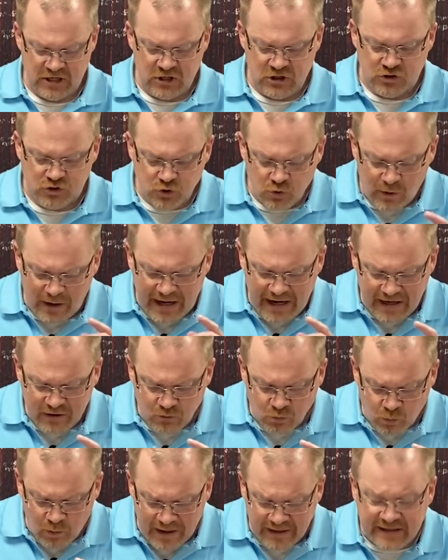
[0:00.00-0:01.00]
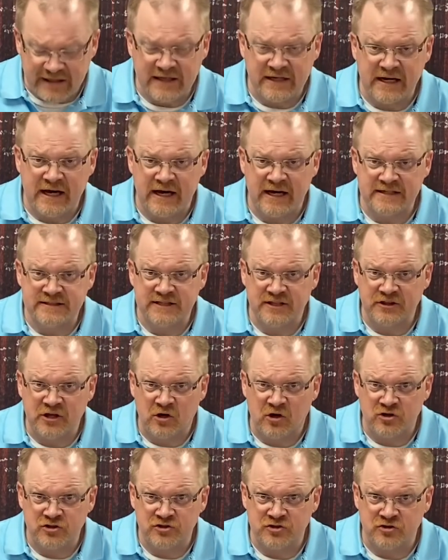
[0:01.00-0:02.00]
Do I recognize that there
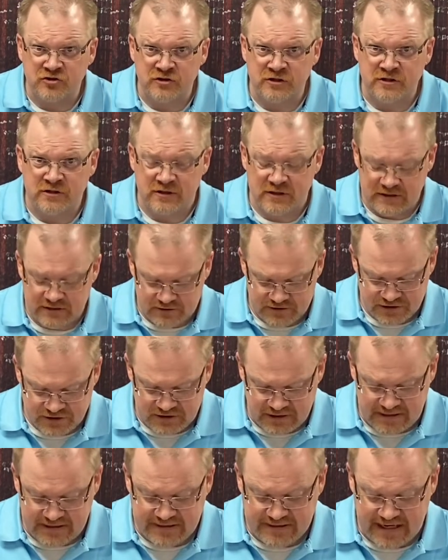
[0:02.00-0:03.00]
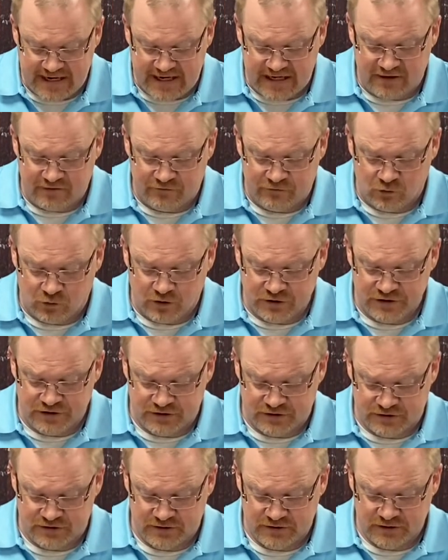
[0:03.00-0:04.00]
are satanic
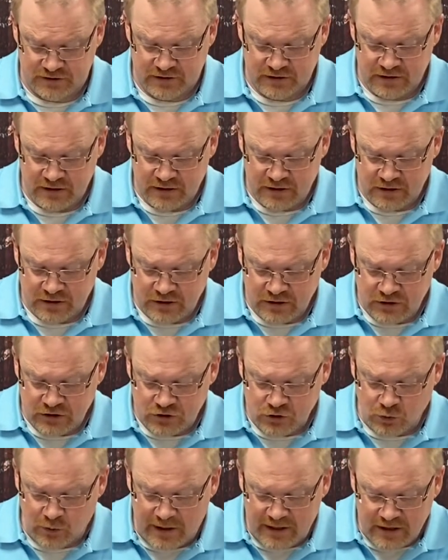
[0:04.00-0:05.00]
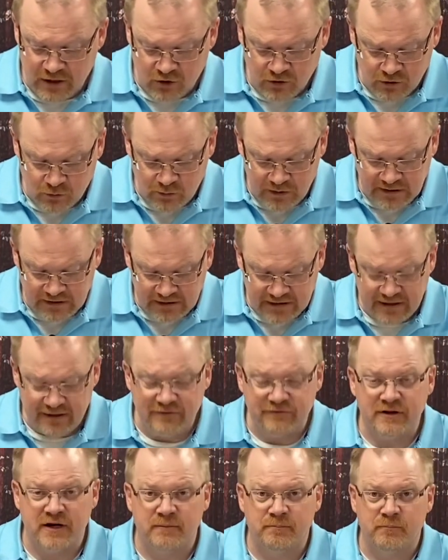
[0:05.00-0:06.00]
forces do I know that we
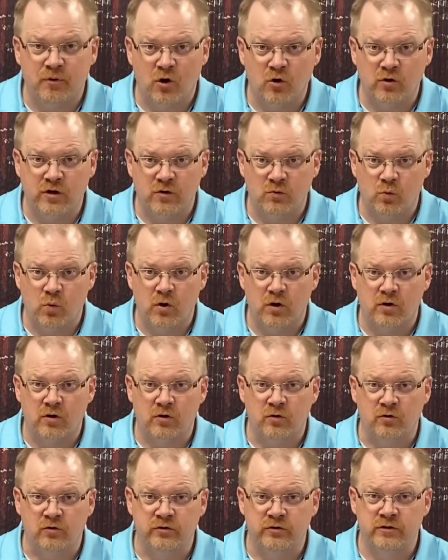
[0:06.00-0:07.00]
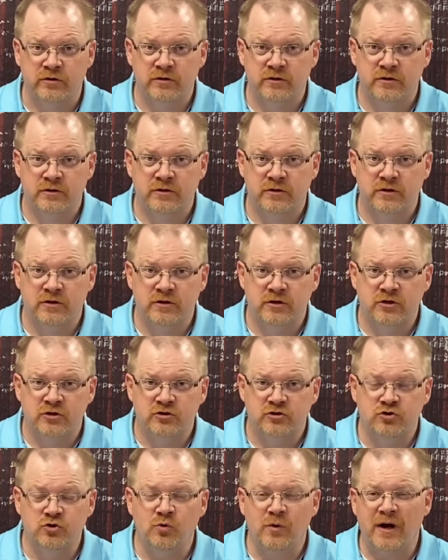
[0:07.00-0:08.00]
live in a broken world?
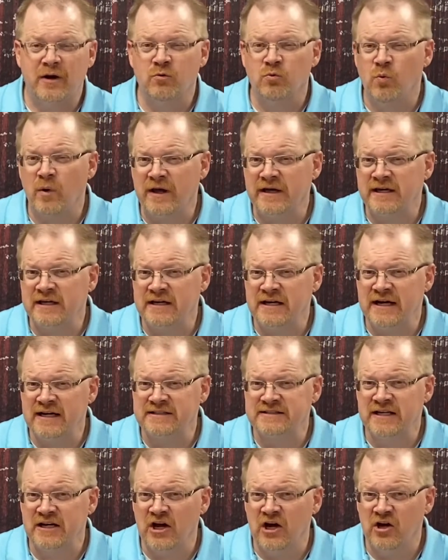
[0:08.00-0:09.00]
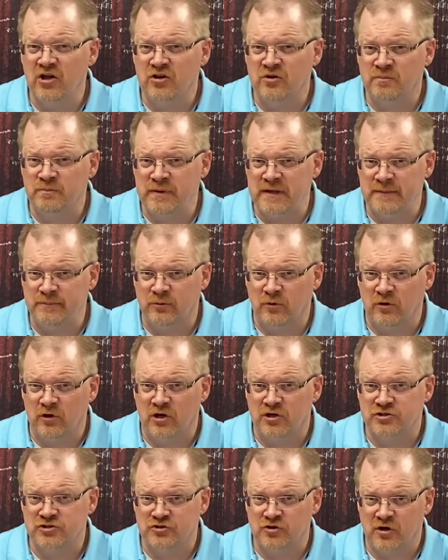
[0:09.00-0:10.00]
Do I recognize that other people
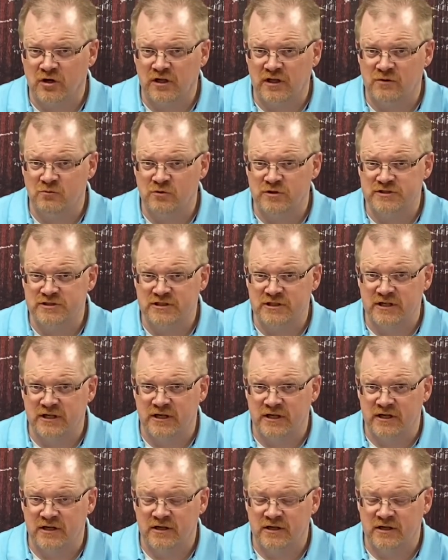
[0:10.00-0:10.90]
are struggling with sin?